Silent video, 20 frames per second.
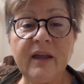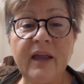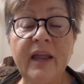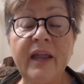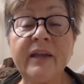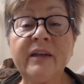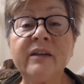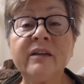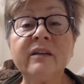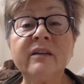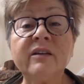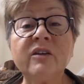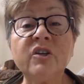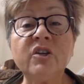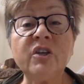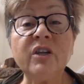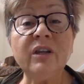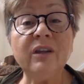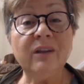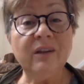and
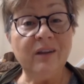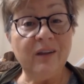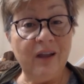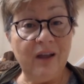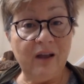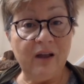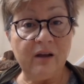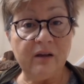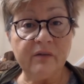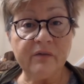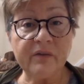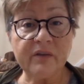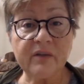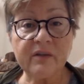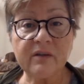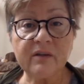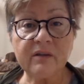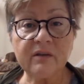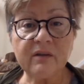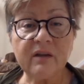she
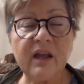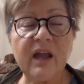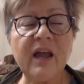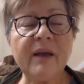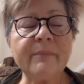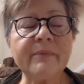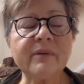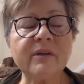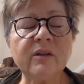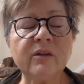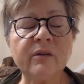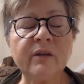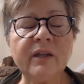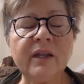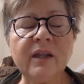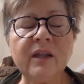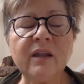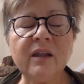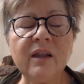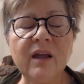loves,
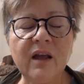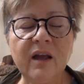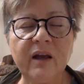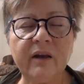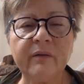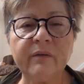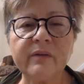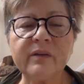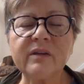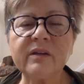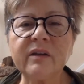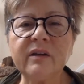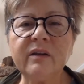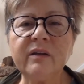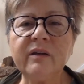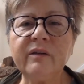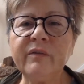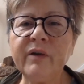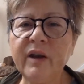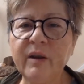absolutely loves,
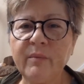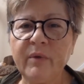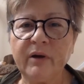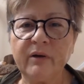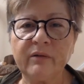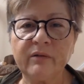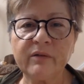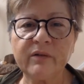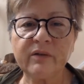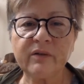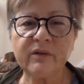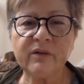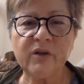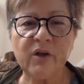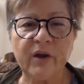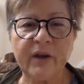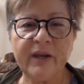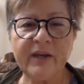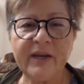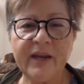Funny Bones
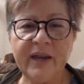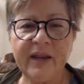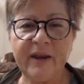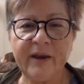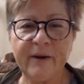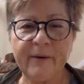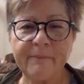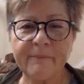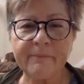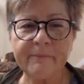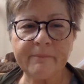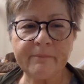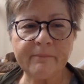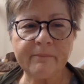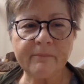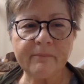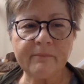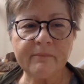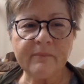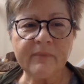doggy daycare.
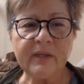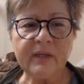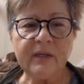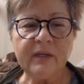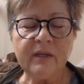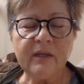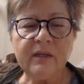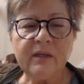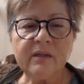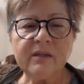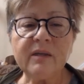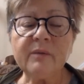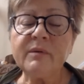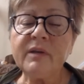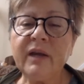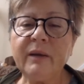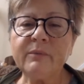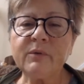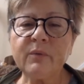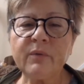
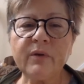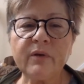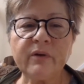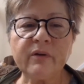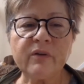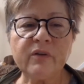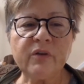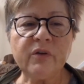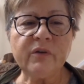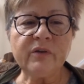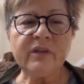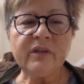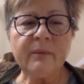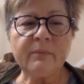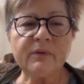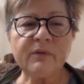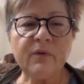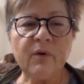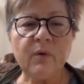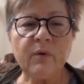Sometimes with her, it's two
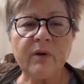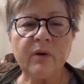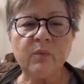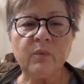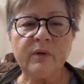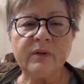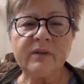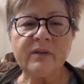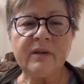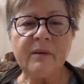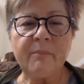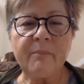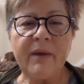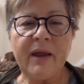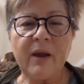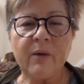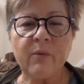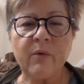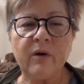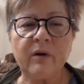steps forward and one step
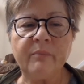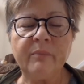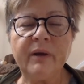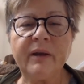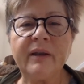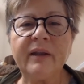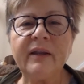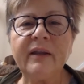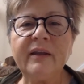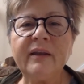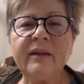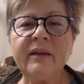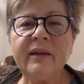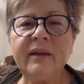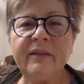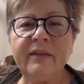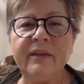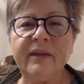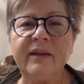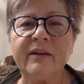backward, but
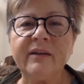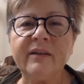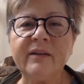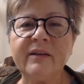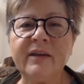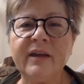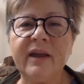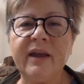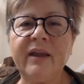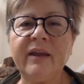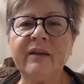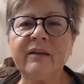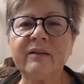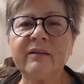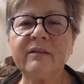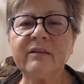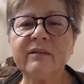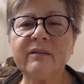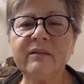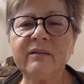at the end of the day,
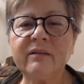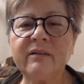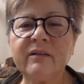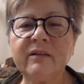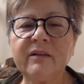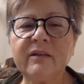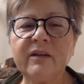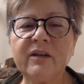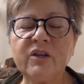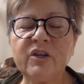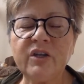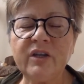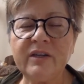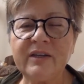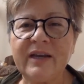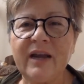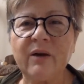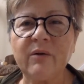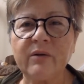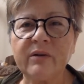
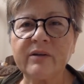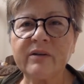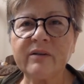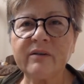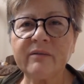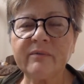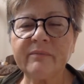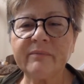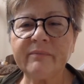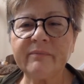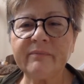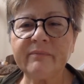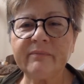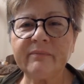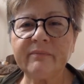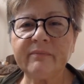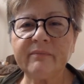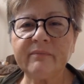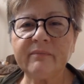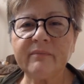she's ours.
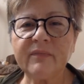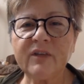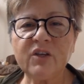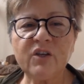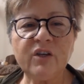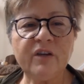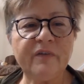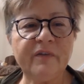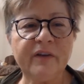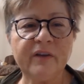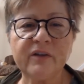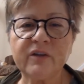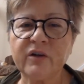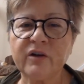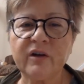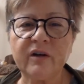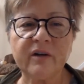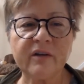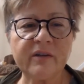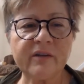She fills
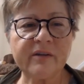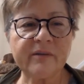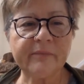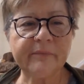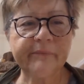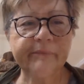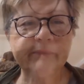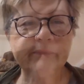our hearts.